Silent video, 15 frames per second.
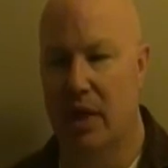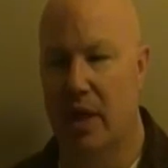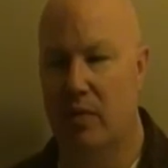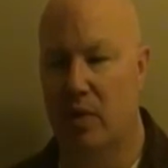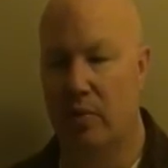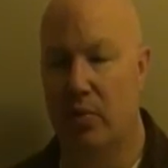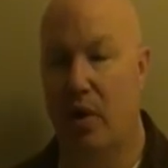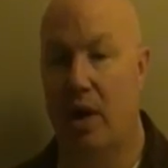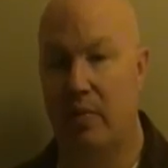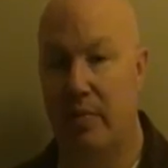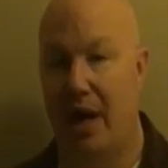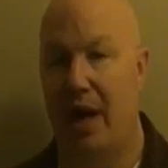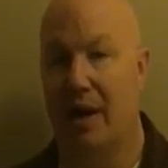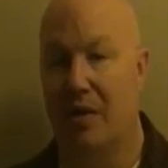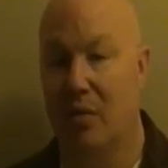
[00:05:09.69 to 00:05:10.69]
They were brought
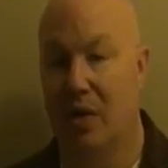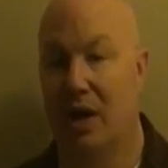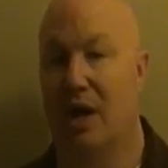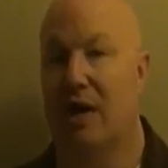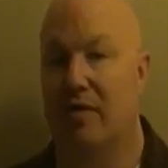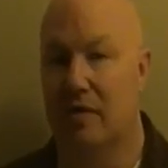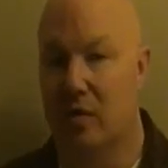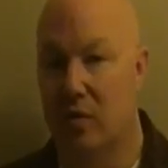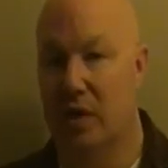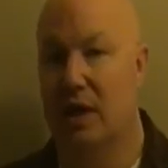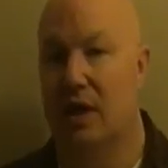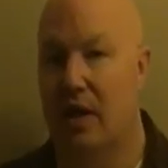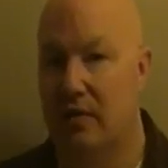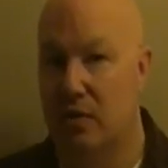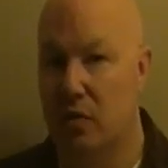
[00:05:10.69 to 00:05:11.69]
back week after
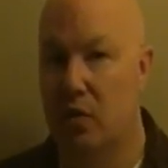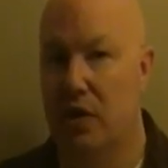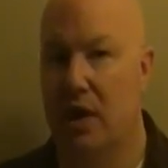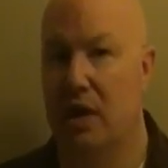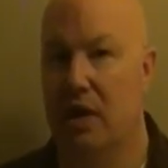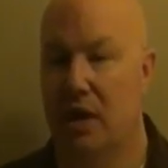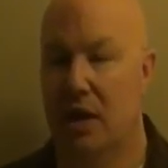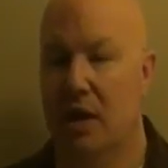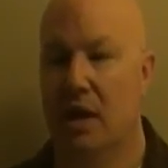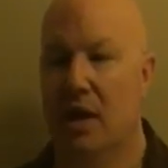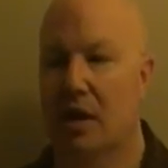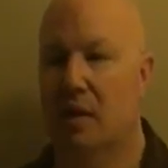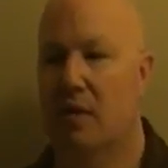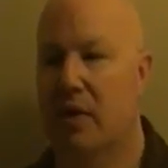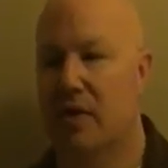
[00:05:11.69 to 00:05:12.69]
week after week
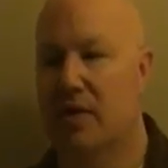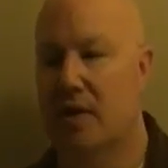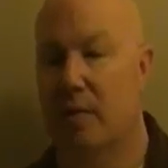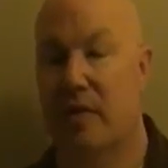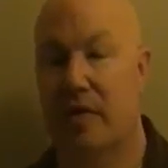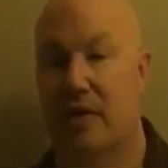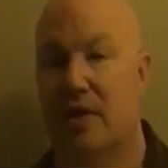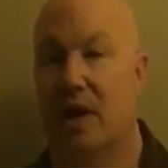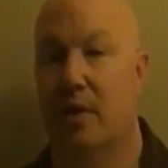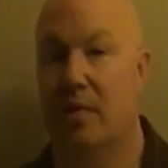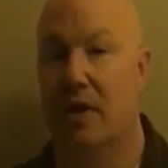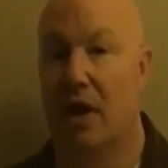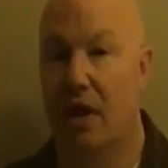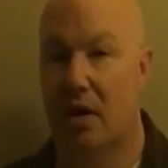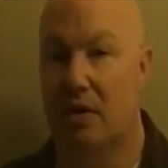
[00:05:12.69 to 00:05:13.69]
with some of the
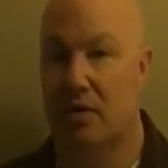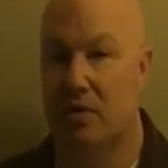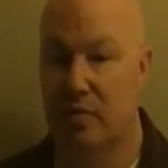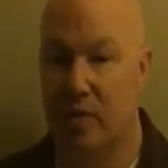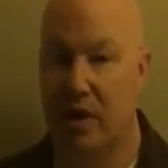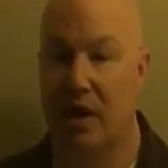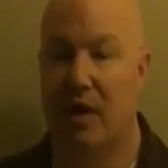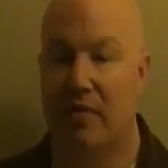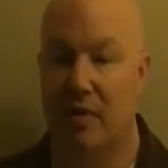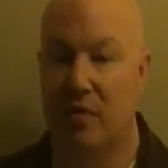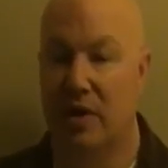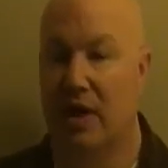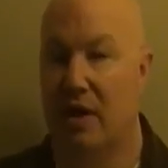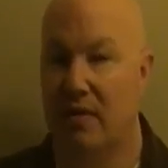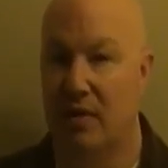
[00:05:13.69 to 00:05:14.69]
same characters week after
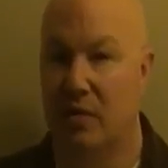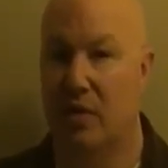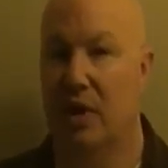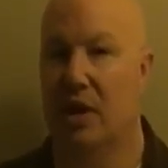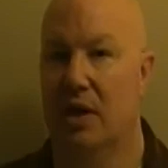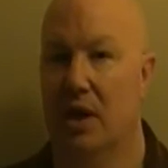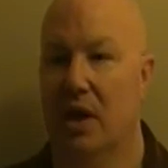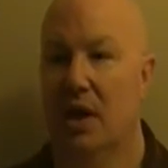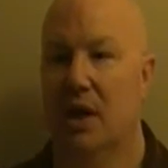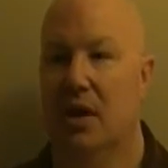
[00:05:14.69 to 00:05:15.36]
week after week.